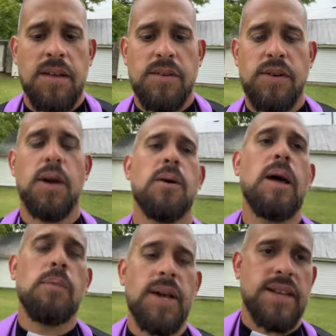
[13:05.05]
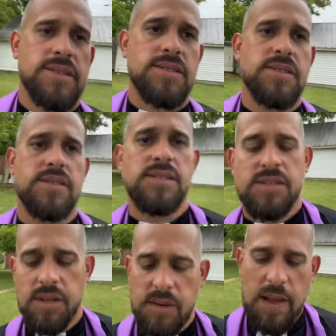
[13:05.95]
no, I wish.
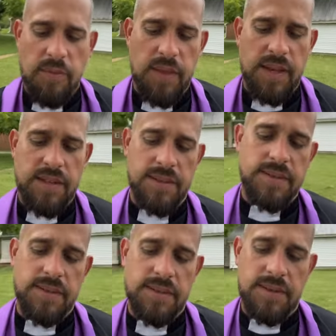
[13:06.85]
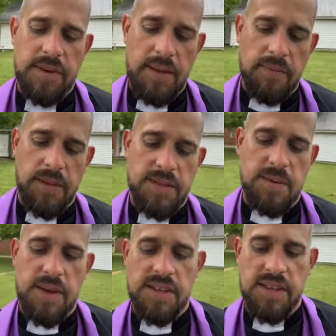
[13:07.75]
No Netflix. No Netflix
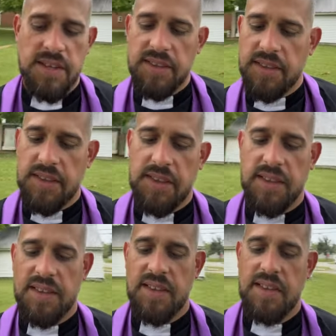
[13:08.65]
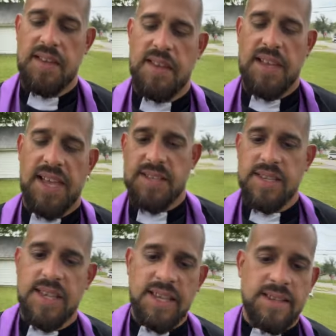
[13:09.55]
quite yet.
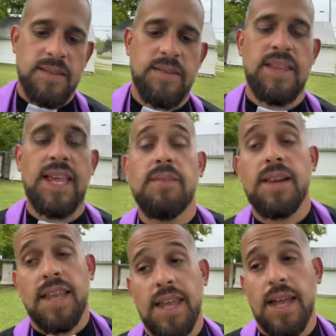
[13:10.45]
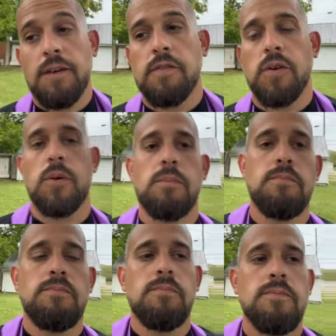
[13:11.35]
They even get a
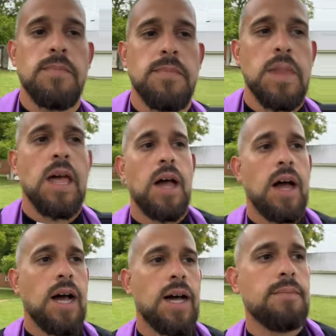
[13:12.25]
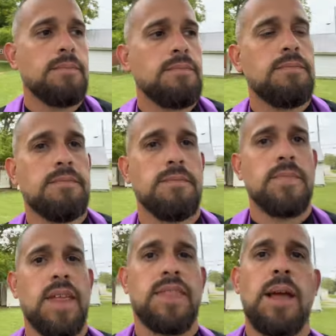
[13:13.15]
film um,
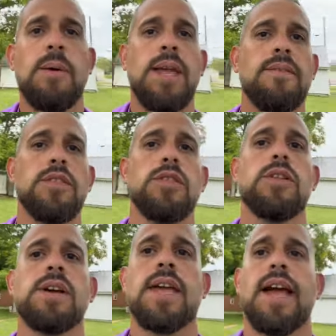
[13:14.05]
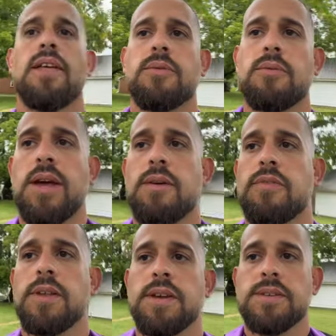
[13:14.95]
that they will even look at through
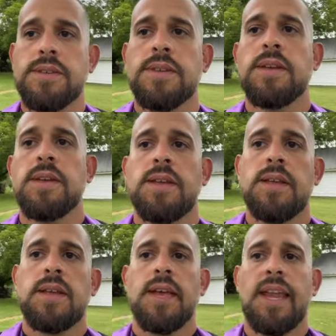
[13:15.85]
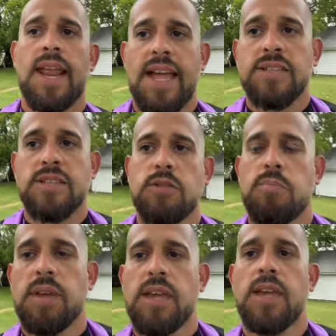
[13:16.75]
Netflix. It has to
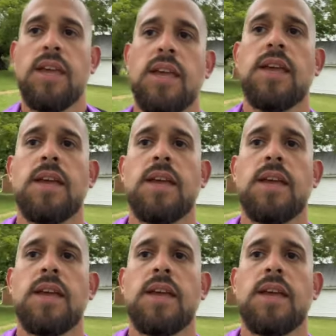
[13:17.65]
be,